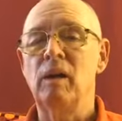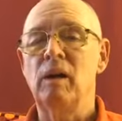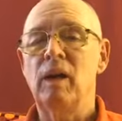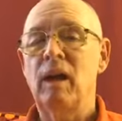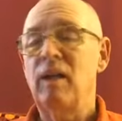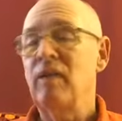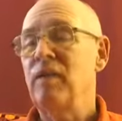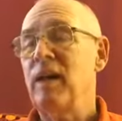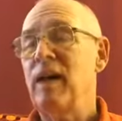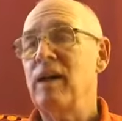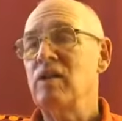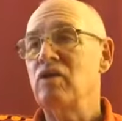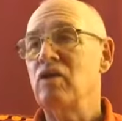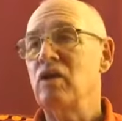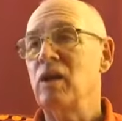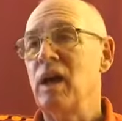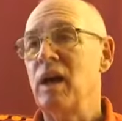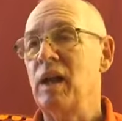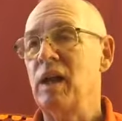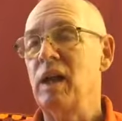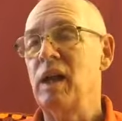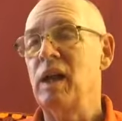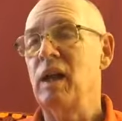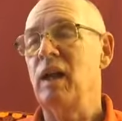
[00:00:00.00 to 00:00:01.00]
And that's
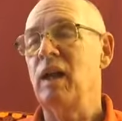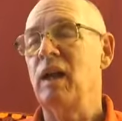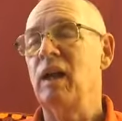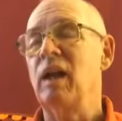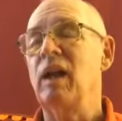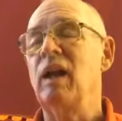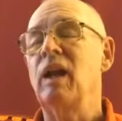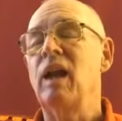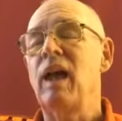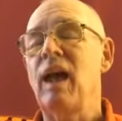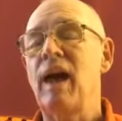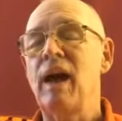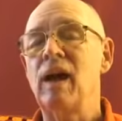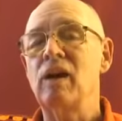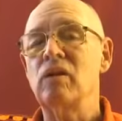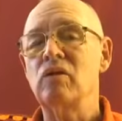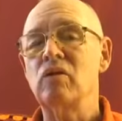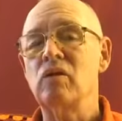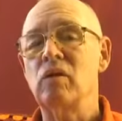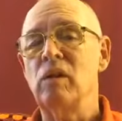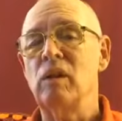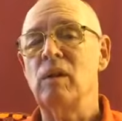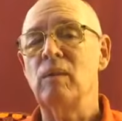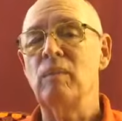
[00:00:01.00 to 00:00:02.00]
not it. It
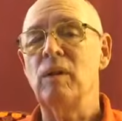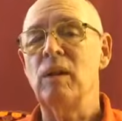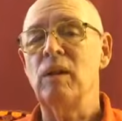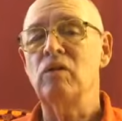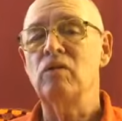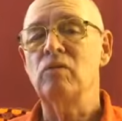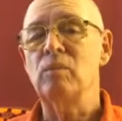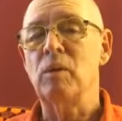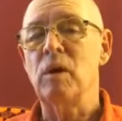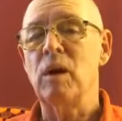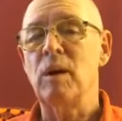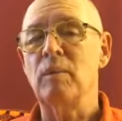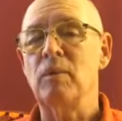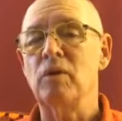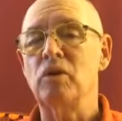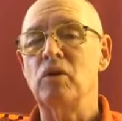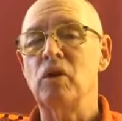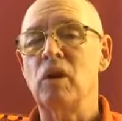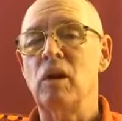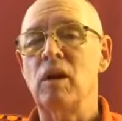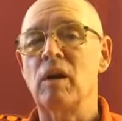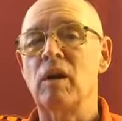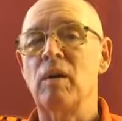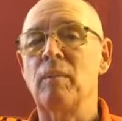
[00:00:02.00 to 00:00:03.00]
actually means
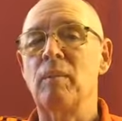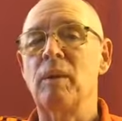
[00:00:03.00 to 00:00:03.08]
brahmacharya,